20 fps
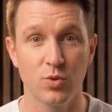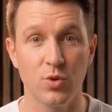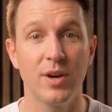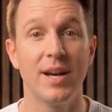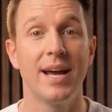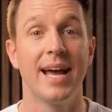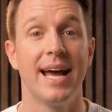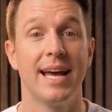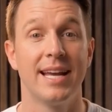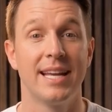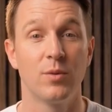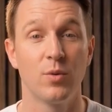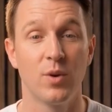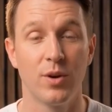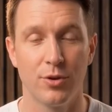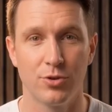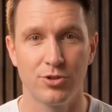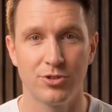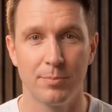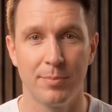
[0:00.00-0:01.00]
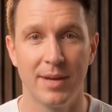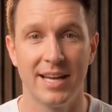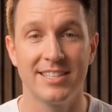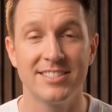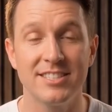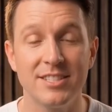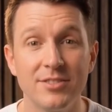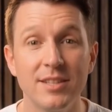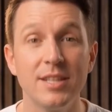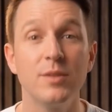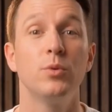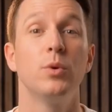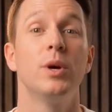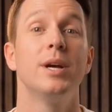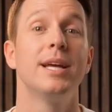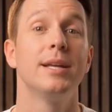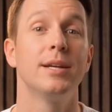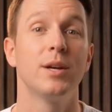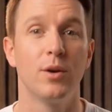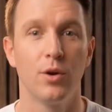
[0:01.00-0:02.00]
or anyone who's basically
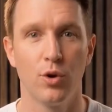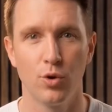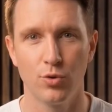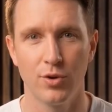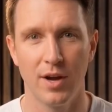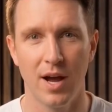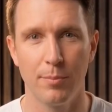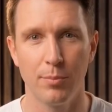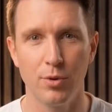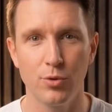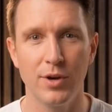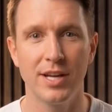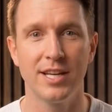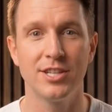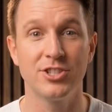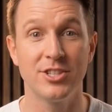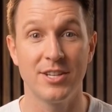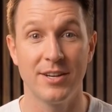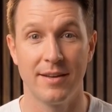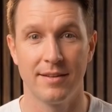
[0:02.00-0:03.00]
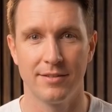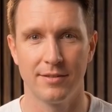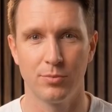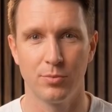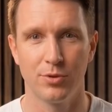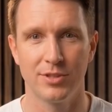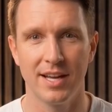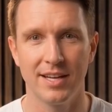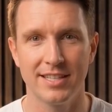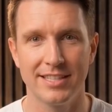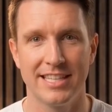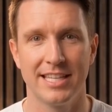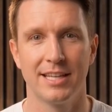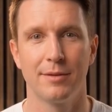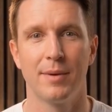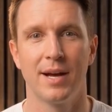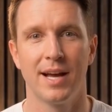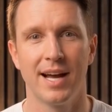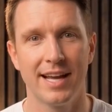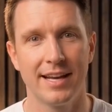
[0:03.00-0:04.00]
running their own operation without a
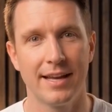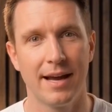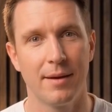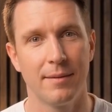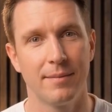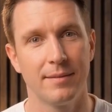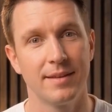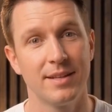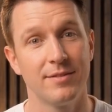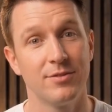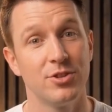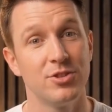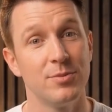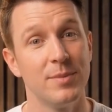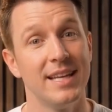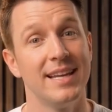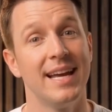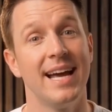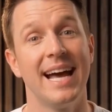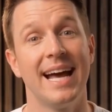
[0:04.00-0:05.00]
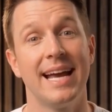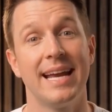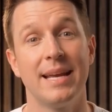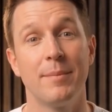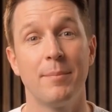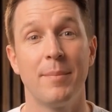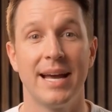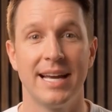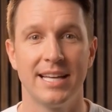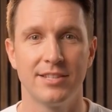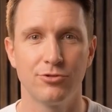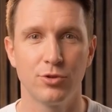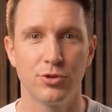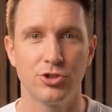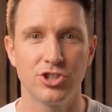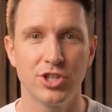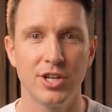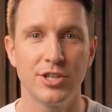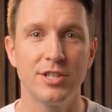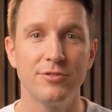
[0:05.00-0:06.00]
team behind them. If you spend any meaningful
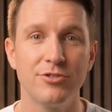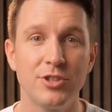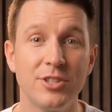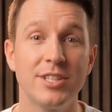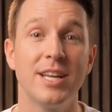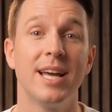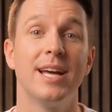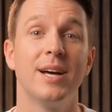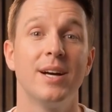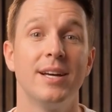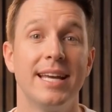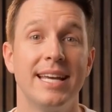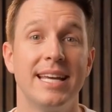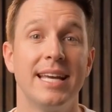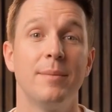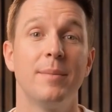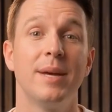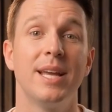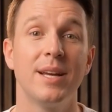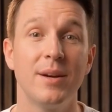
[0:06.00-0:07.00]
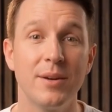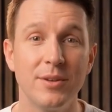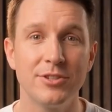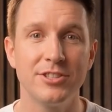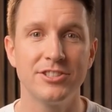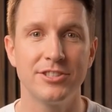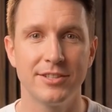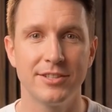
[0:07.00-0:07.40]
chunk of your day on emails,